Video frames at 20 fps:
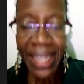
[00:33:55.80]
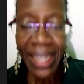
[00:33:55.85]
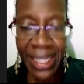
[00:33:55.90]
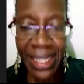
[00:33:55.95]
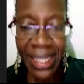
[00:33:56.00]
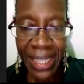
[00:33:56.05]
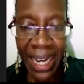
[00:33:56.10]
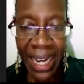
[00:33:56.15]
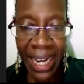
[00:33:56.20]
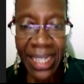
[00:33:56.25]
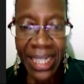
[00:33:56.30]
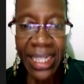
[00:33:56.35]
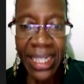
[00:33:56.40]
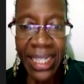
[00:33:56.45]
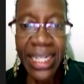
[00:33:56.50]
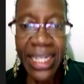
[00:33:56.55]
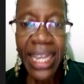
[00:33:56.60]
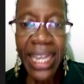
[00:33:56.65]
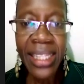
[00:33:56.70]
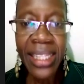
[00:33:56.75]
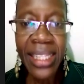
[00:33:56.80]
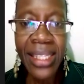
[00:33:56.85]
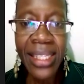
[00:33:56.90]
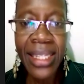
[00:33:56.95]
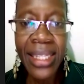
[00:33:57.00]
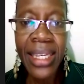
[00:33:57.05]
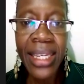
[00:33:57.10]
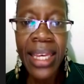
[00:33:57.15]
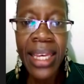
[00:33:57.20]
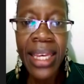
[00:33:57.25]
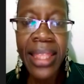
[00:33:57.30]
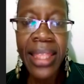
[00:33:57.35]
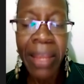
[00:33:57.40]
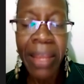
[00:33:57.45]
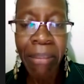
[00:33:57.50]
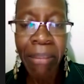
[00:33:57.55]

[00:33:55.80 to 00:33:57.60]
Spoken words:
understand it, and see